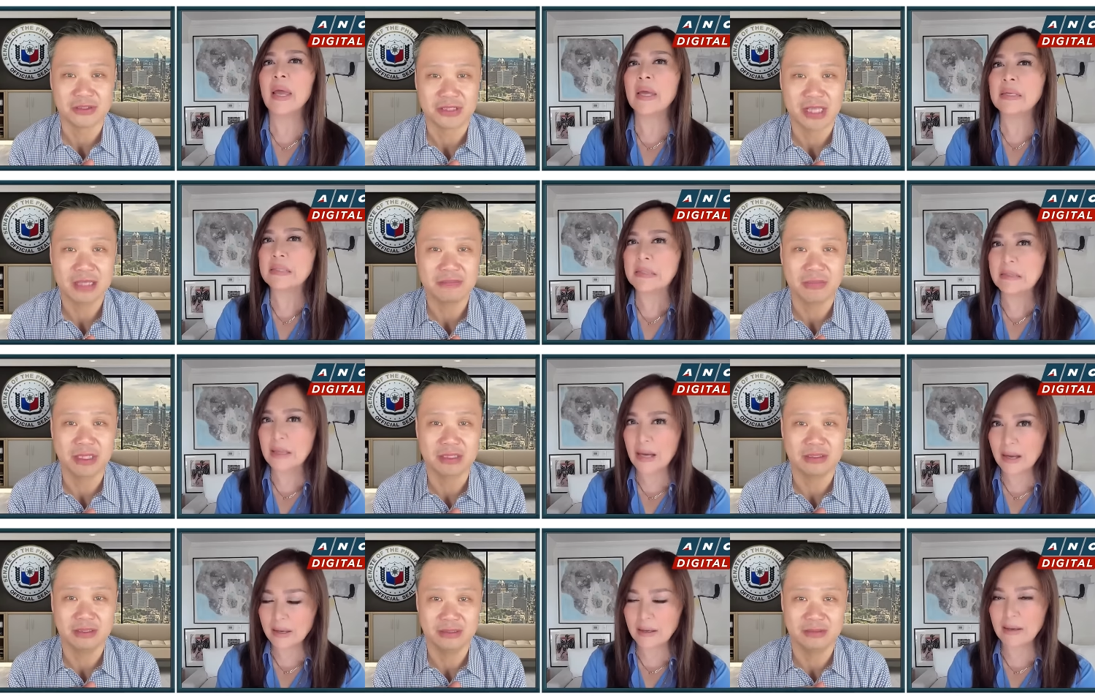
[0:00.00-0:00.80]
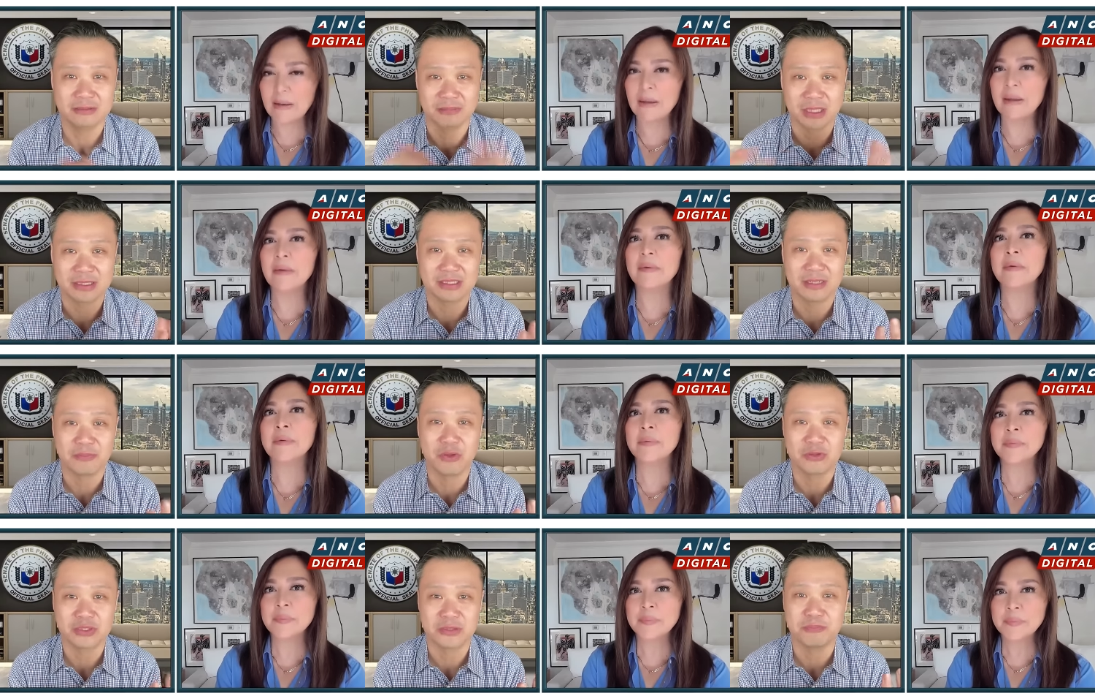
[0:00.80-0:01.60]
Speaker 1: not, but the
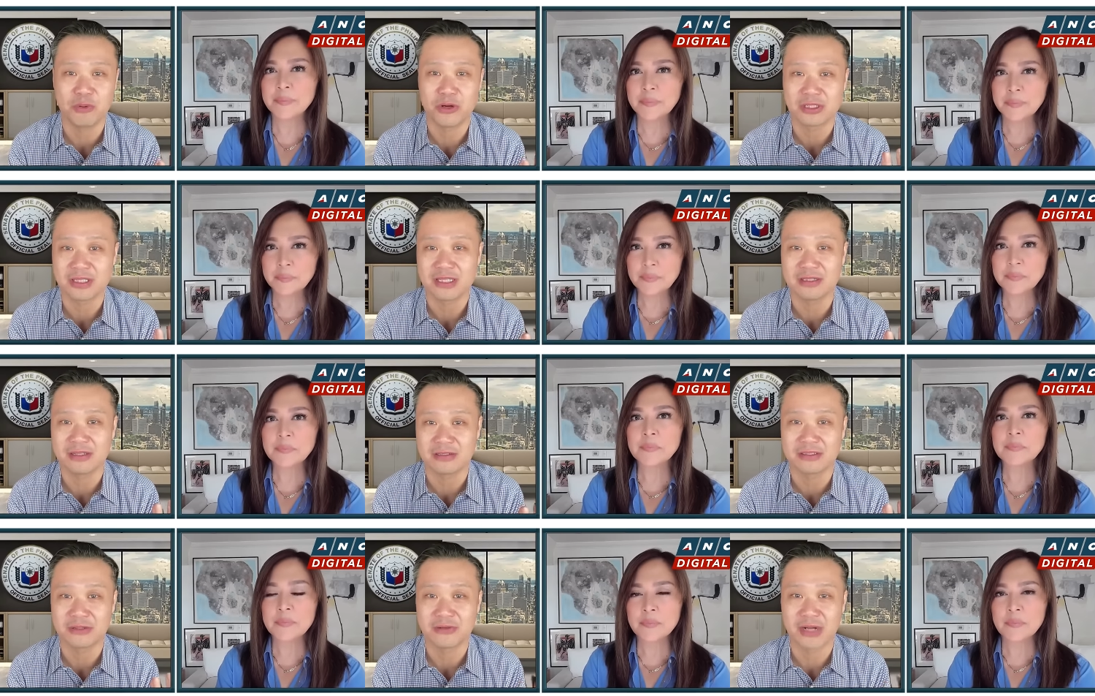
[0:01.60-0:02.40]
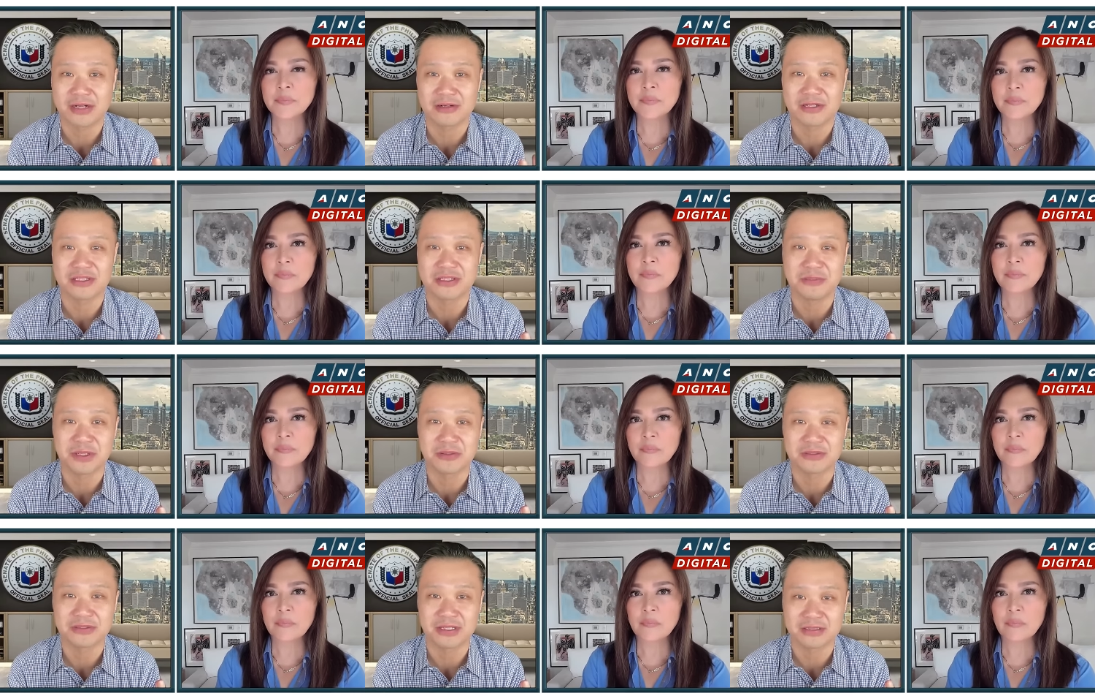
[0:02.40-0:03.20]
most important are the records
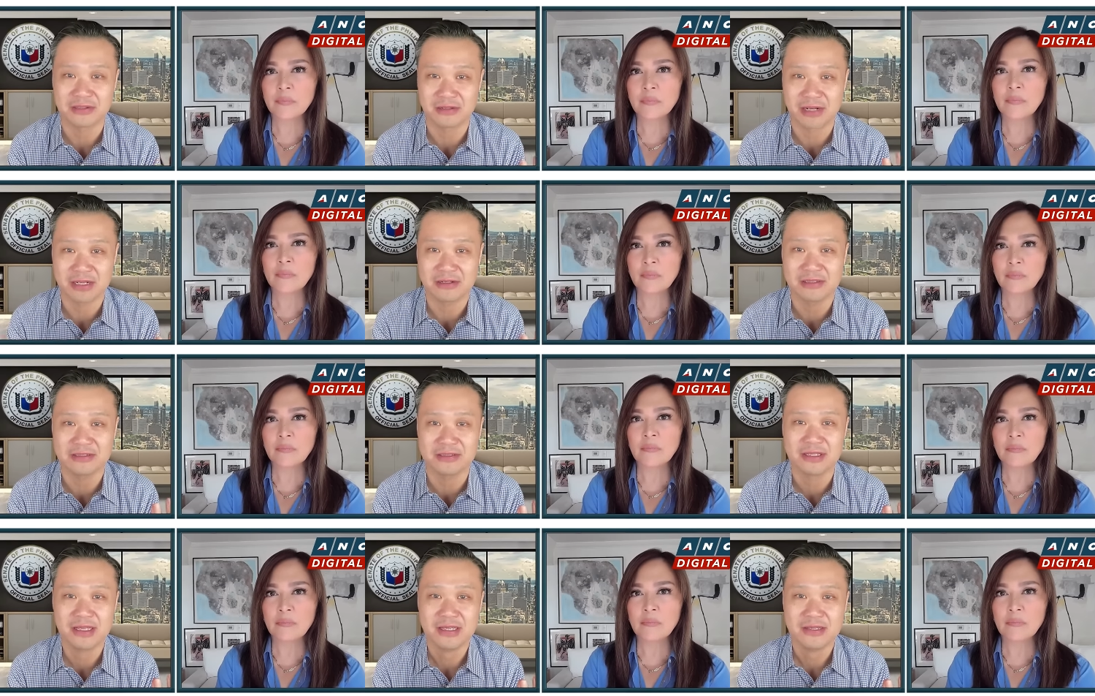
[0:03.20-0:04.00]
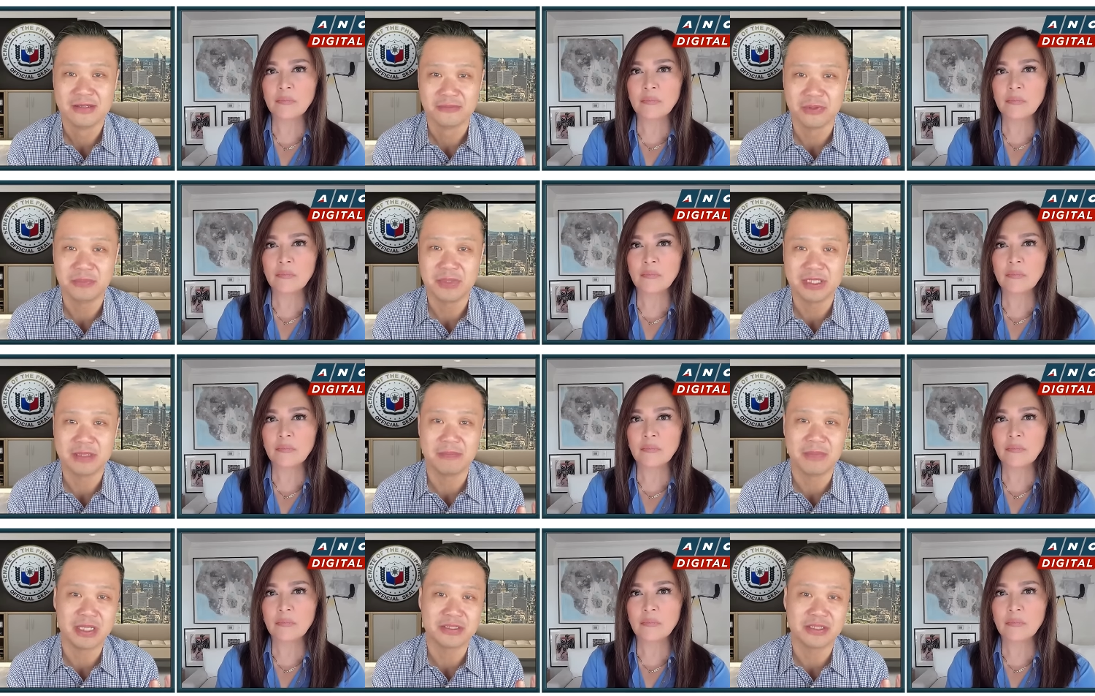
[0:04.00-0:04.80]
because the records will be
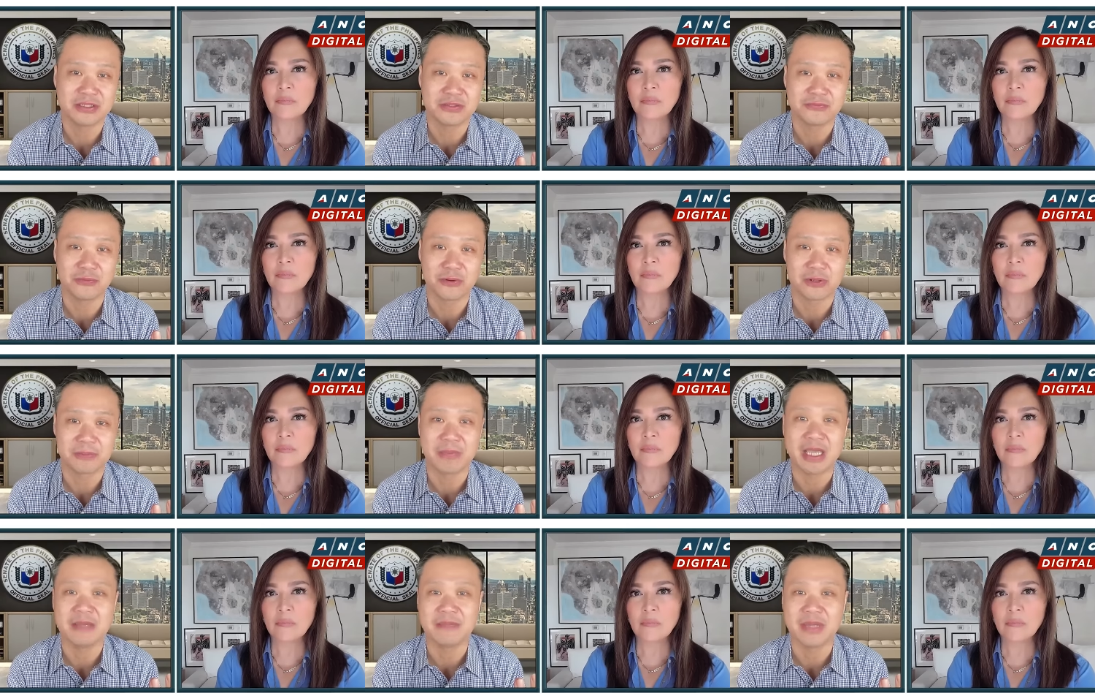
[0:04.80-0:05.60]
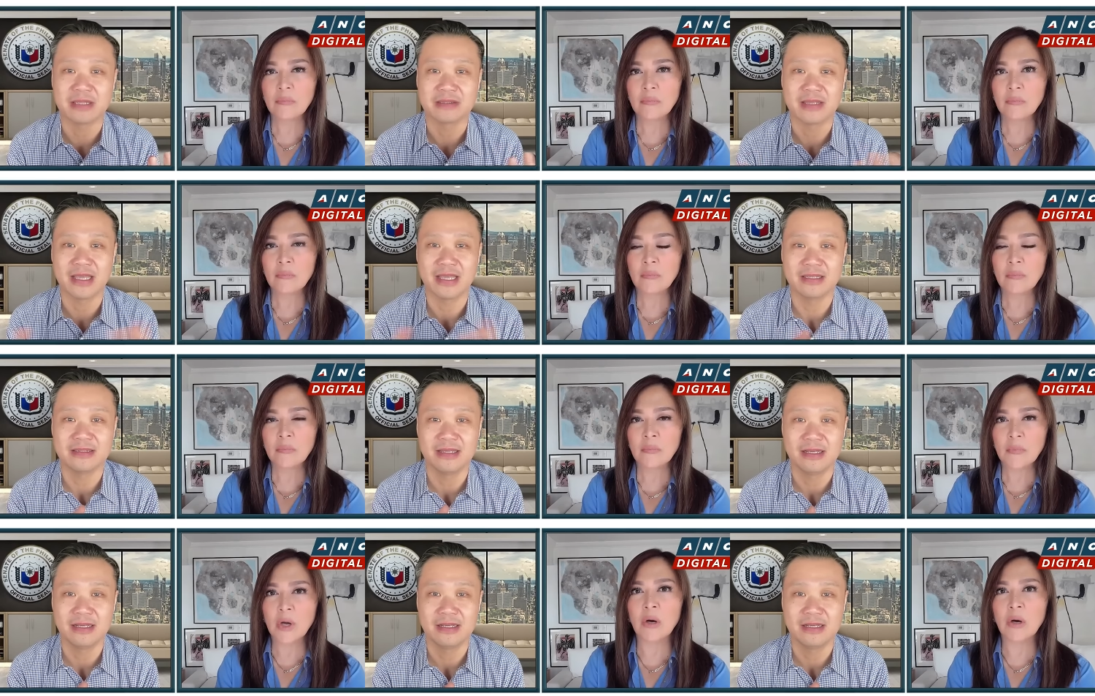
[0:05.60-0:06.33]
the basis for payment. And